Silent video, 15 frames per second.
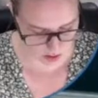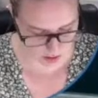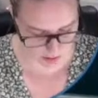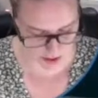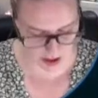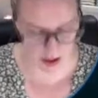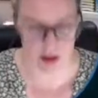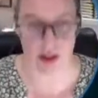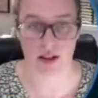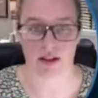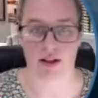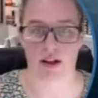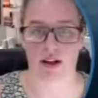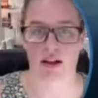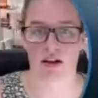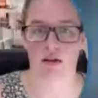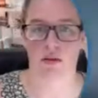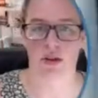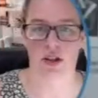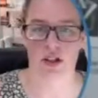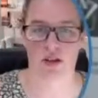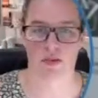behind it,
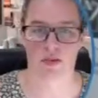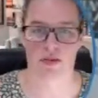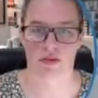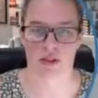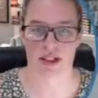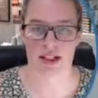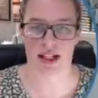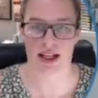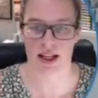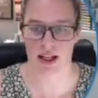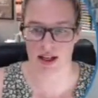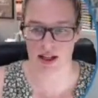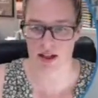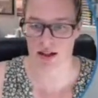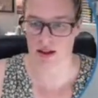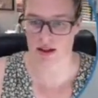which is pretty.